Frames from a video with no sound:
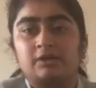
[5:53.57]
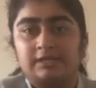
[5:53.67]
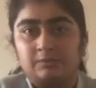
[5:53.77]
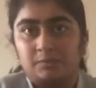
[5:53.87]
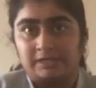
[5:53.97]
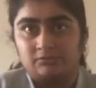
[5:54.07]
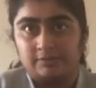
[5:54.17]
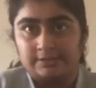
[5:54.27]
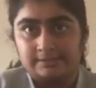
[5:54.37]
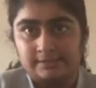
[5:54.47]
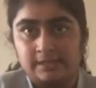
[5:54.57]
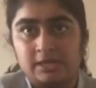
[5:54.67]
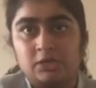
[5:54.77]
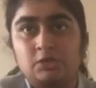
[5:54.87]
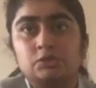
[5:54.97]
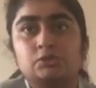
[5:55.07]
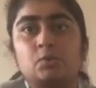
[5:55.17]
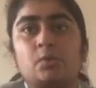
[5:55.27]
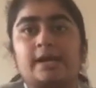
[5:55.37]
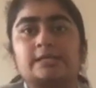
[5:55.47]
inventories. So
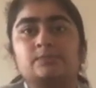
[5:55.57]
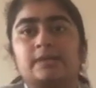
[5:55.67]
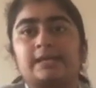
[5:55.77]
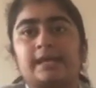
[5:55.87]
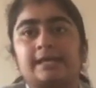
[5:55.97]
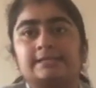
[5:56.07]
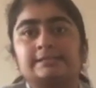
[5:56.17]
as well as